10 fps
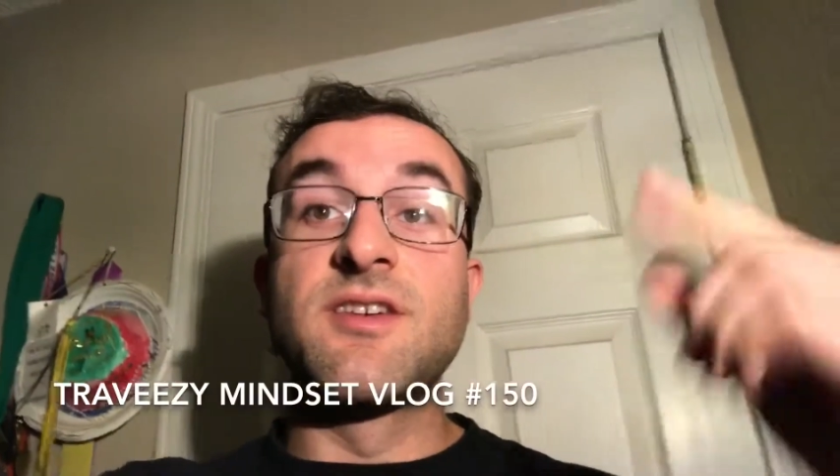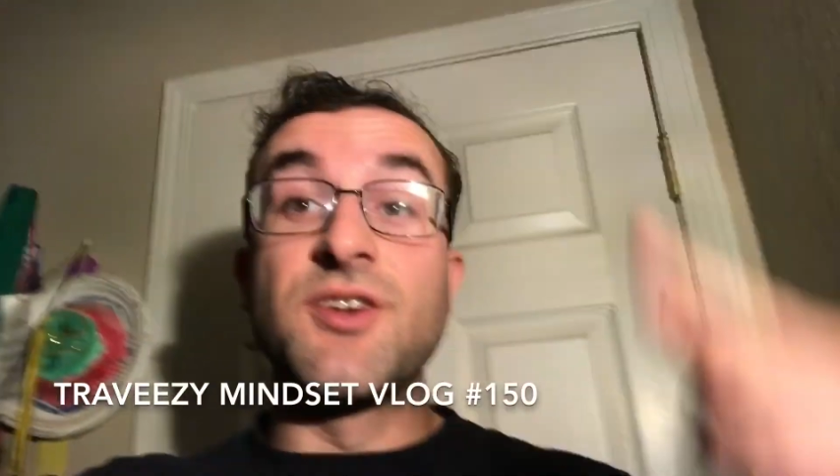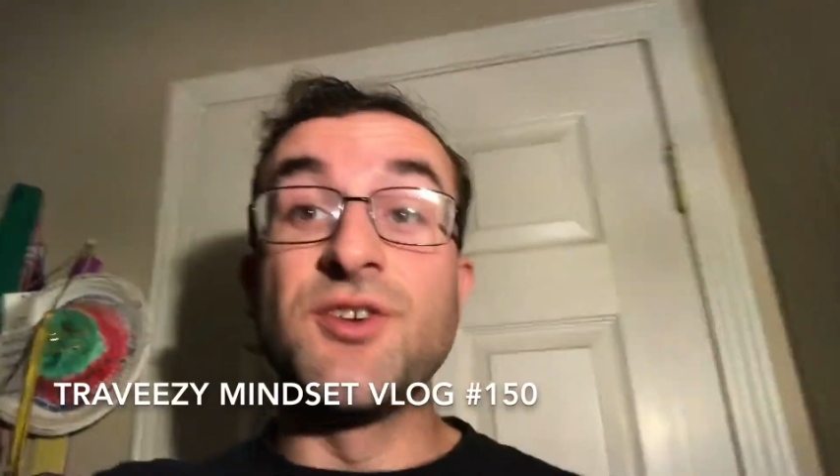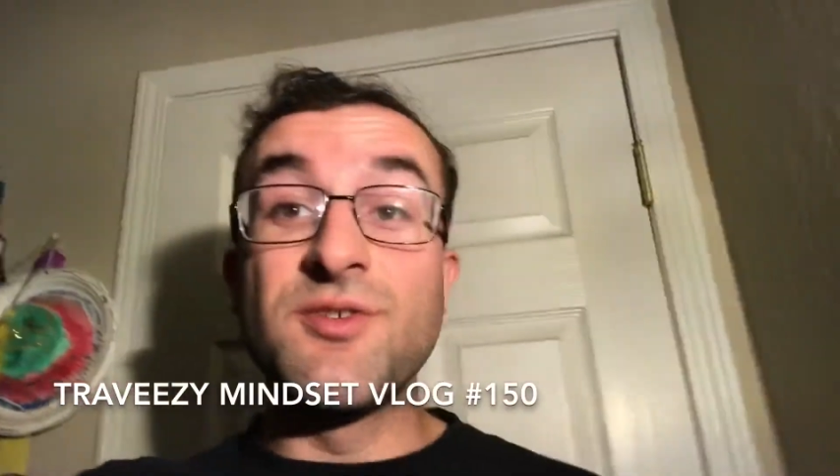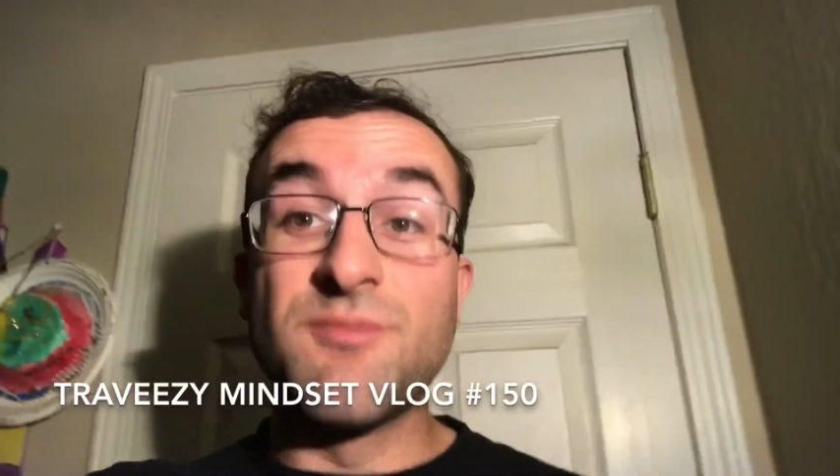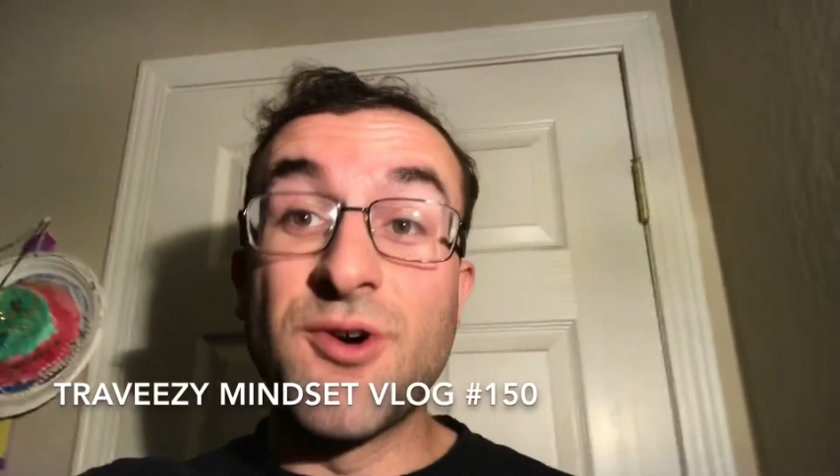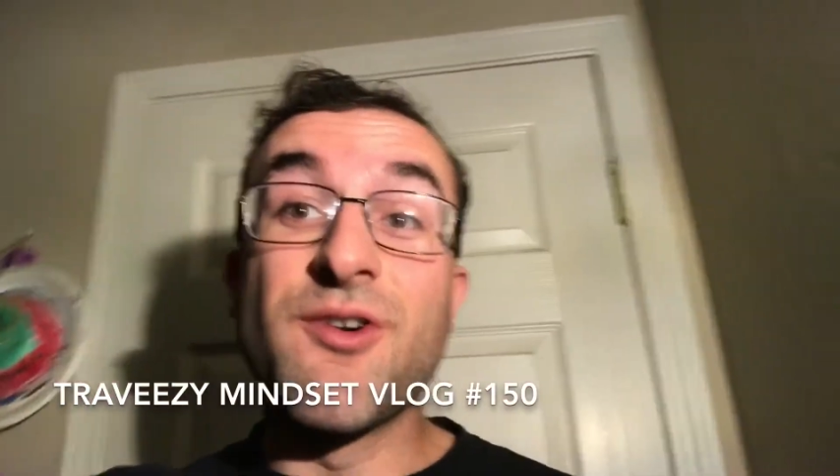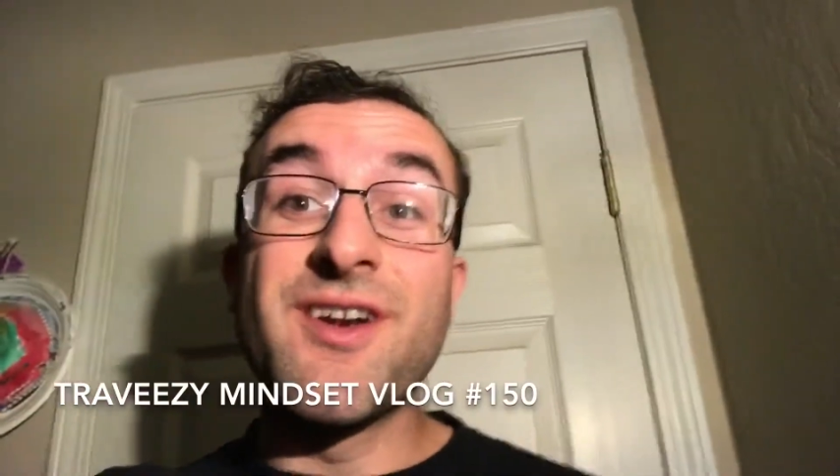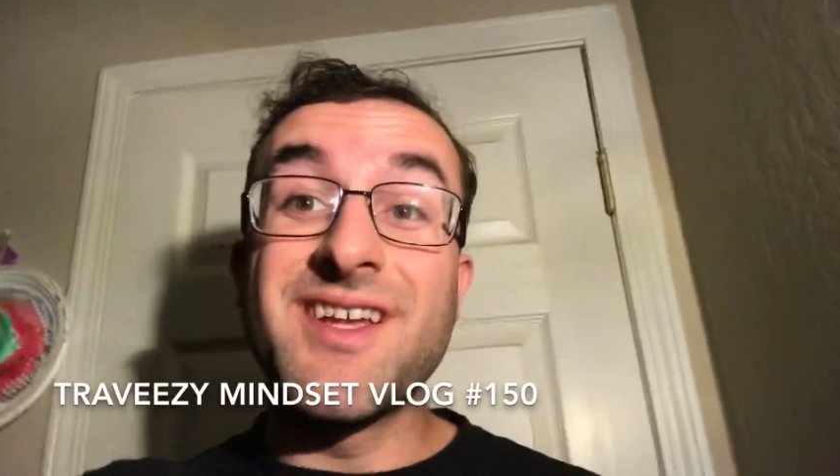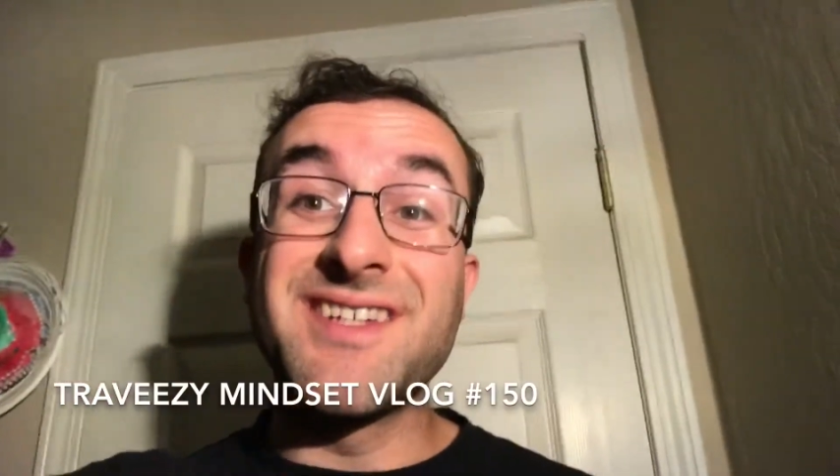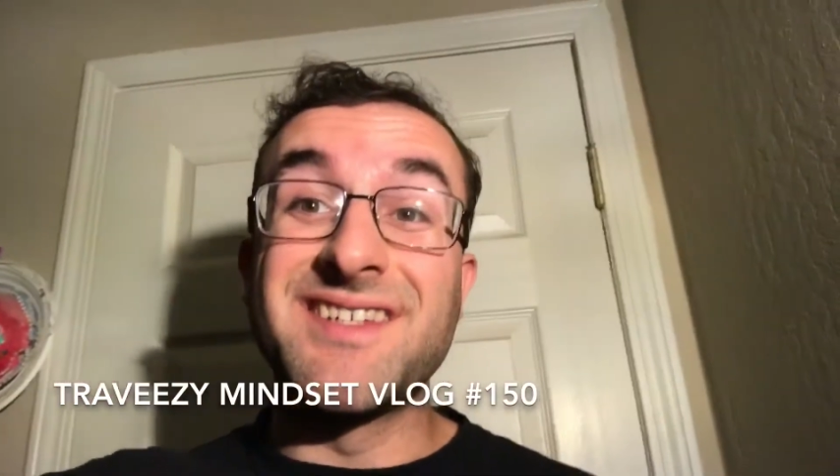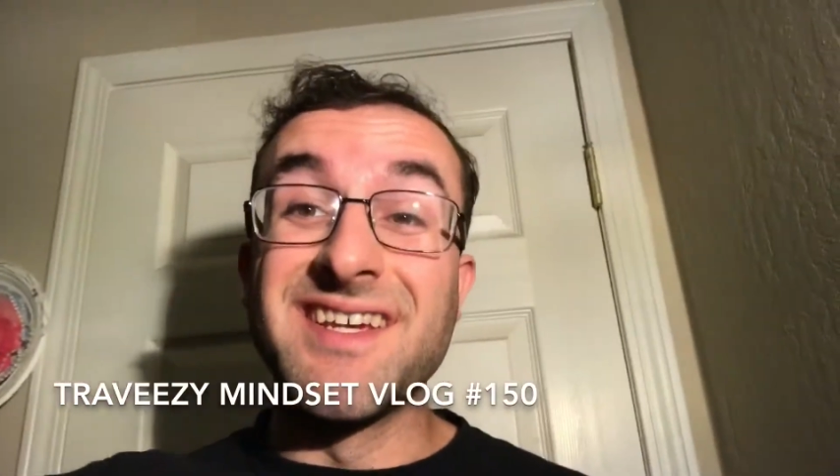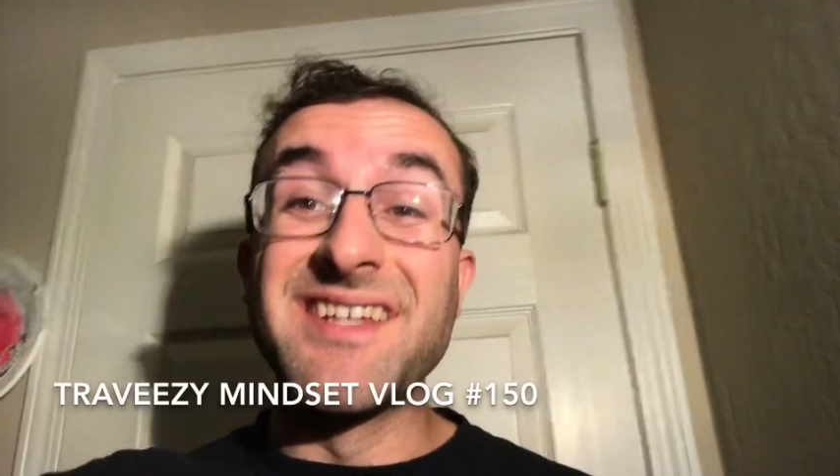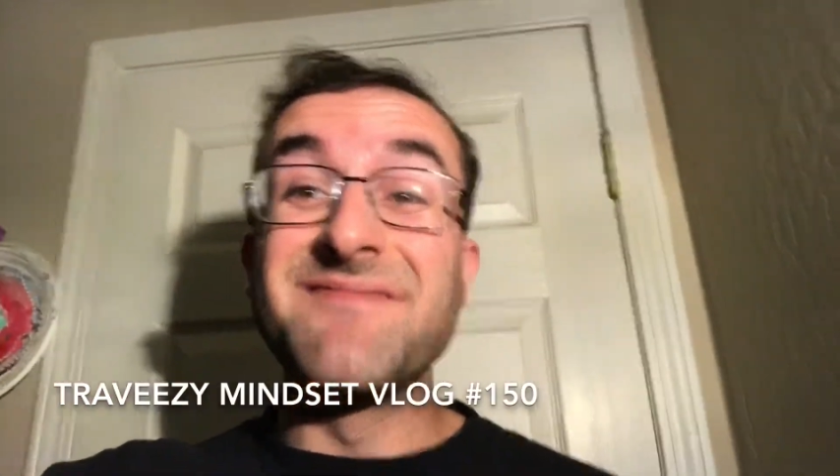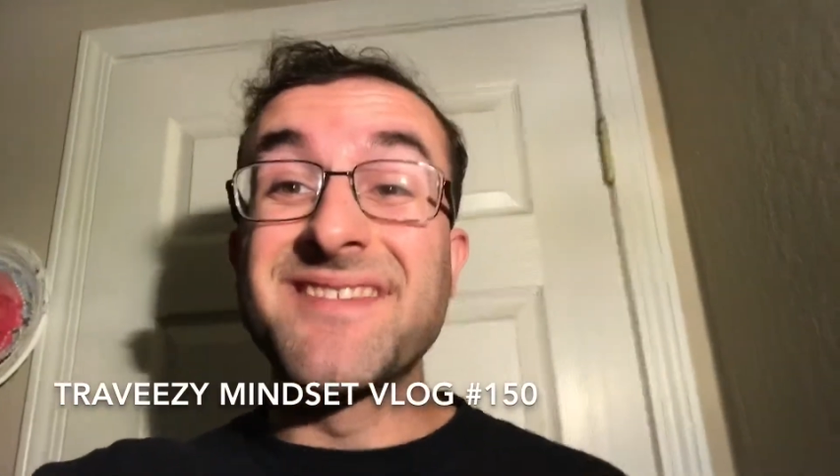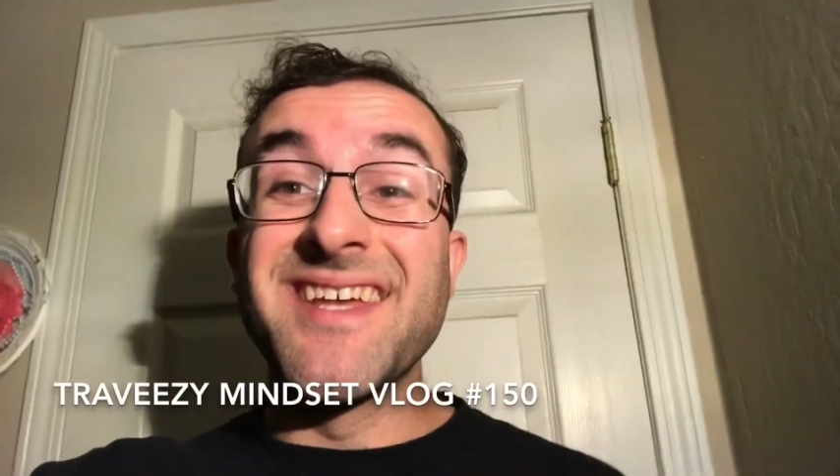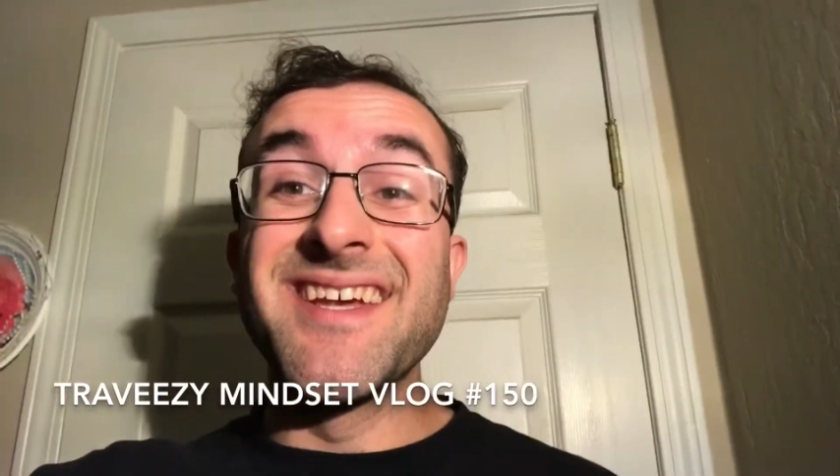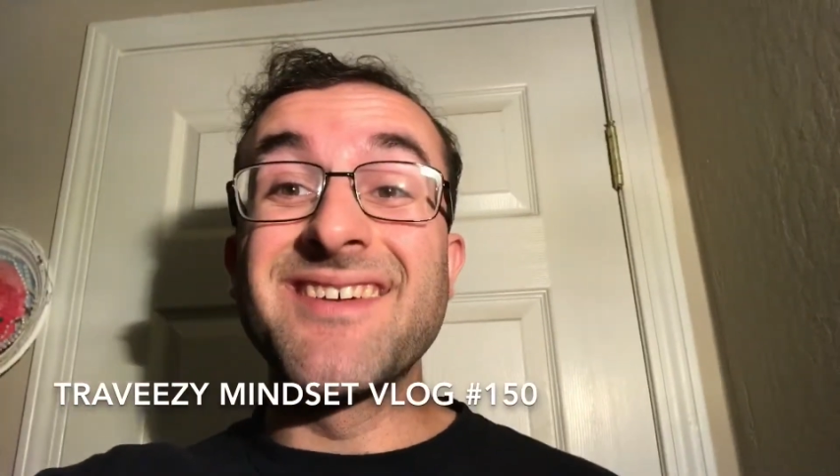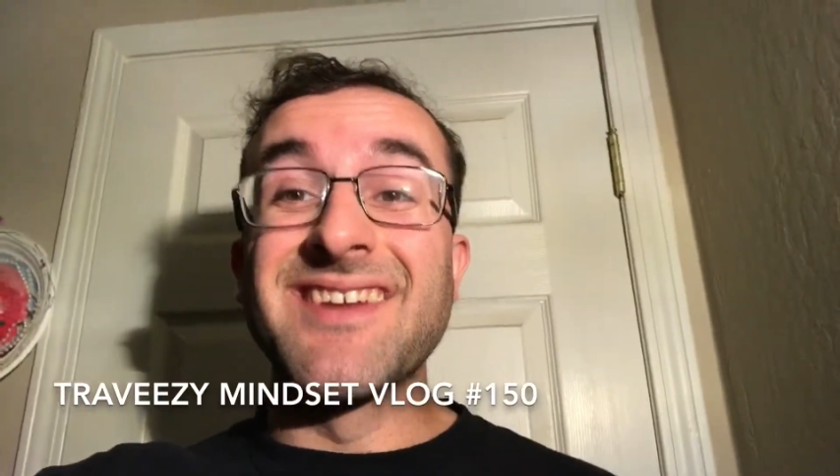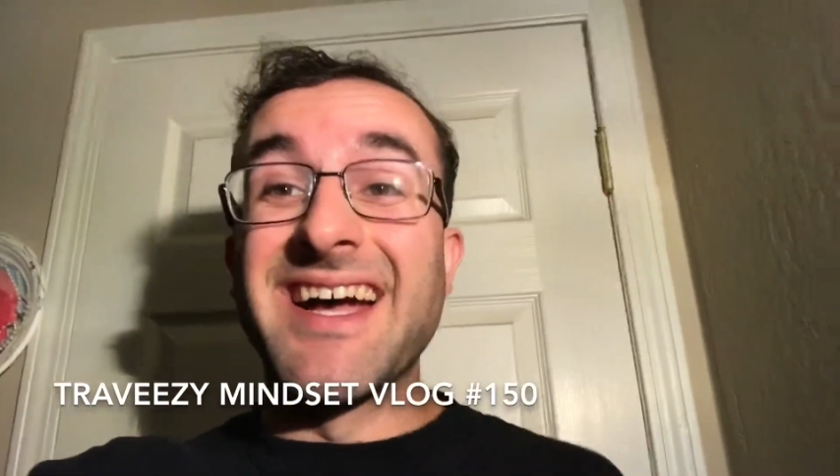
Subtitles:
Good morning, Dimsdale.